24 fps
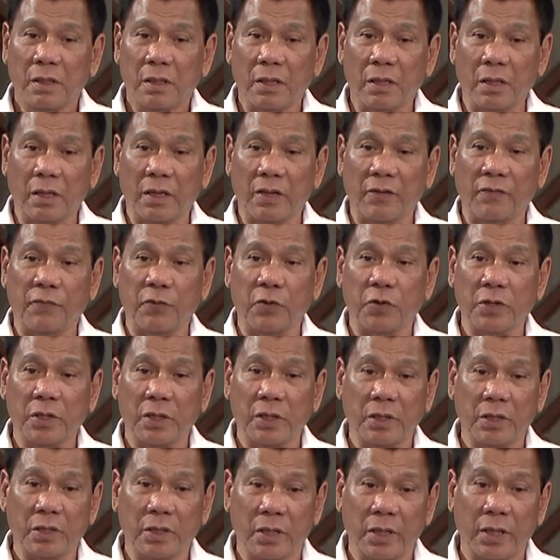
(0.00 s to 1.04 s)
And if you
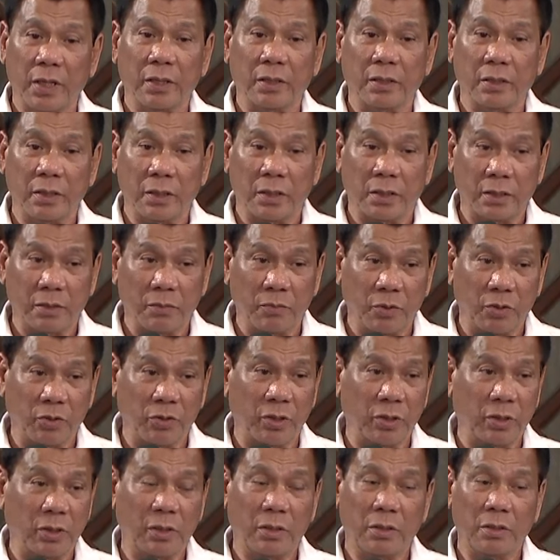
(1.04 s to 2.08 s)
can create that
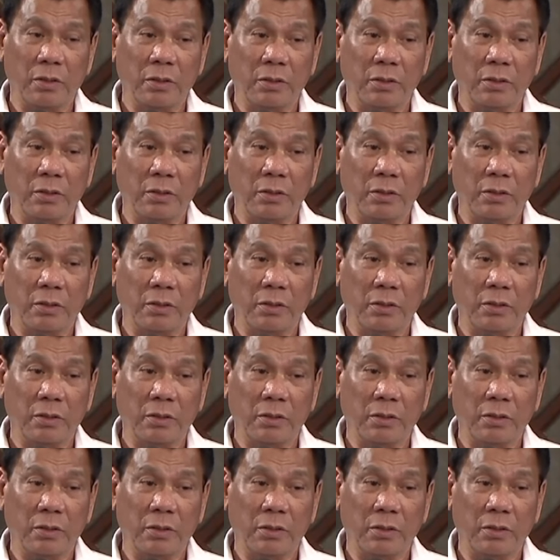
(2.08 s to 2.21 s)
model